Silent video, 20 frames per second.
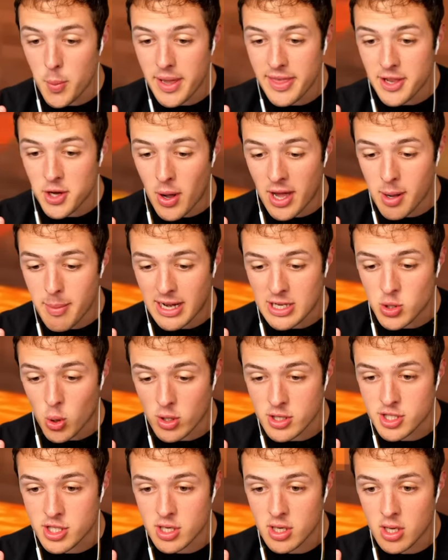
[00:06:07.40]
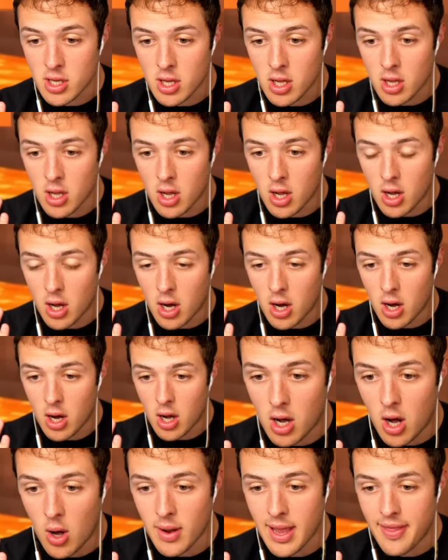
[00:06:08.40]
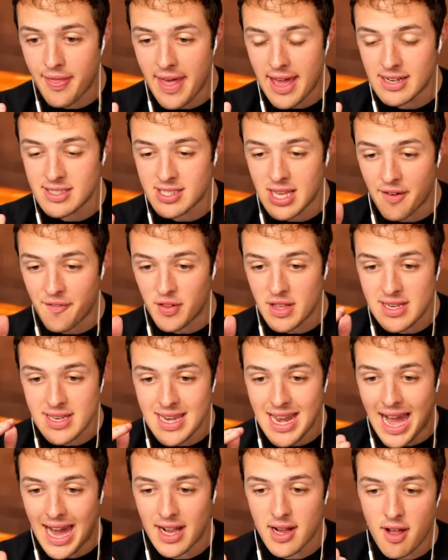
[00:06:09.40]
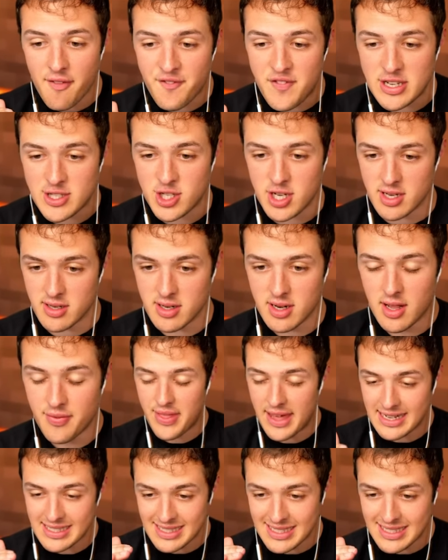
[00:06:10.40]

way they know how to make a torch. Okay, that is definitely not efficient. That is